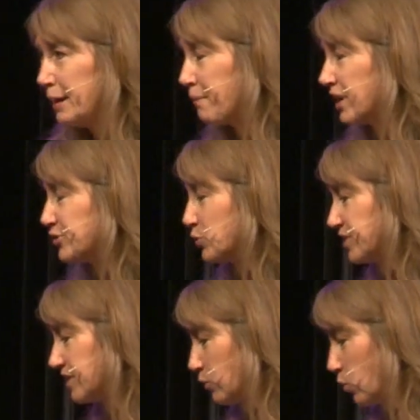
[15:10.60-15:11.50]
My
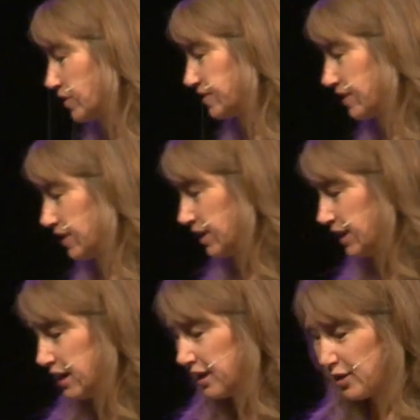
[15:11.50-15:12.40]
daughter was,
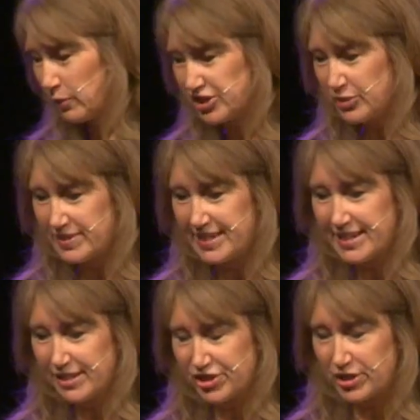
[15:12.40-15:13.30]
when she was
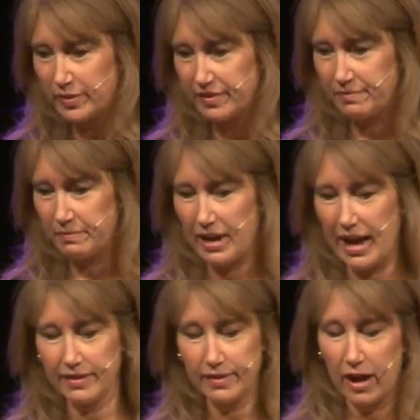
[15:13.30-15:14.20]
little, she was,
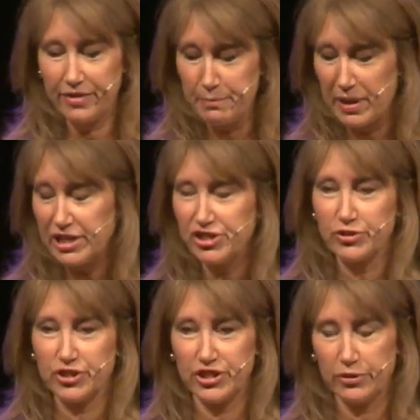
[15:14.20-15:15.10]
as I think many
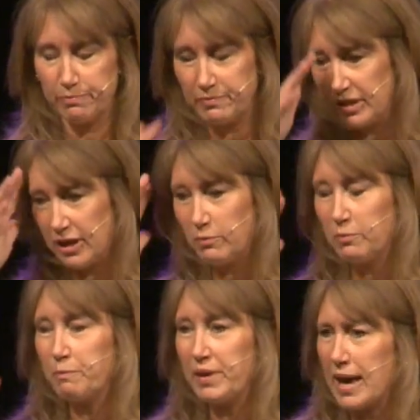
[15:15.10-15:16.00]
children do, you know,
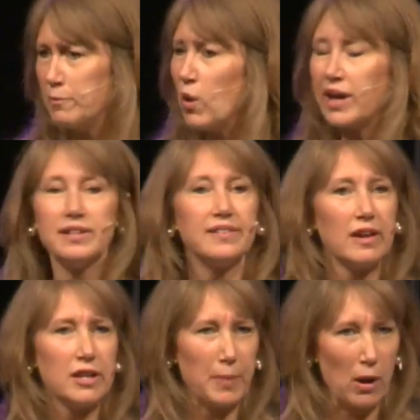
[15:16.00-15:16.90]
became quite
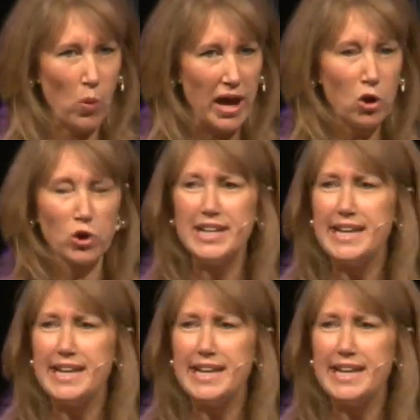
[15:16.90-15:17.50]
concerned about where God